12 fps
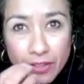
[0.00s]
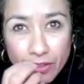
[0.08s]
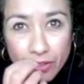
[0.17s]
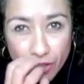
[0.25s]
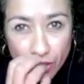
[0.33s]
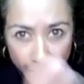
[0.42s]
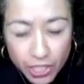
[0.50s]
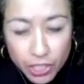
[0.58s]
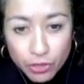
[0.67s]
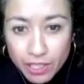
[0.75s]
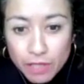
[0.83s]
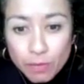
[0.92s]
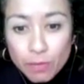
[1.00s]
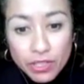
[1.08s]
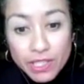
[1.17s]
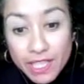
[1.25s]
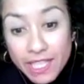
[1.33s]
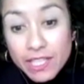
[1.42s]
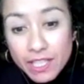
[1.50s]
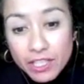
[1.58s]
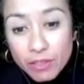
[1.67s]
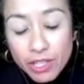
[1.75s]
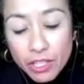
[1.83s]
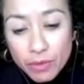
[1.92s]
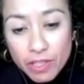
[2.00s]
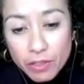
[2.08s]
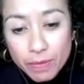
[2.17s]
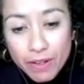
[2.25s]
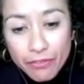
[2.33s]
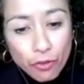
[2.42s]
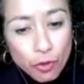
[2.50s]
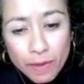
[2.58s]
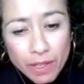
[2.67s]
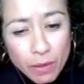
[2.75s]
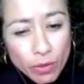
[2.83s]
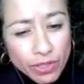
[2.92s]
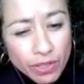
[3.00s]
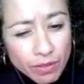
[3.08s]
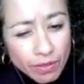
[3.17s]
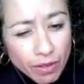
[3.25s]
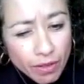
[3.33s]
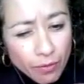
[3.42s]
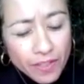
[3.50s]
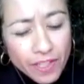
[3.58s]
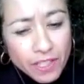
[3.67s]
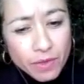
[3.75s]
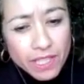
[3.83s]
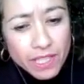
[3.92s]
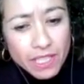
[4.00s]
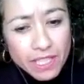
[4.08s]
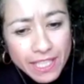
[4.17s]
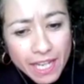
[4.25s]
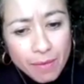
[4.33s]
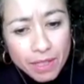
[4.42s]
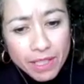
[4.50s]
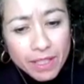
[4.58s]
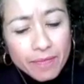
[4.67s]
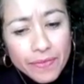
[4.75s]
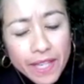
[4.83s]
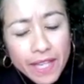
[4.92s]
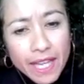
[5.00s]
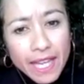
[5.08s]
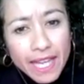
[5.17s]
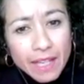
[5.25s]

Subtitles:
the nursery had spotted his situation when he was about 4, but it wasn't obvious it was a stammer. Mm-hmm.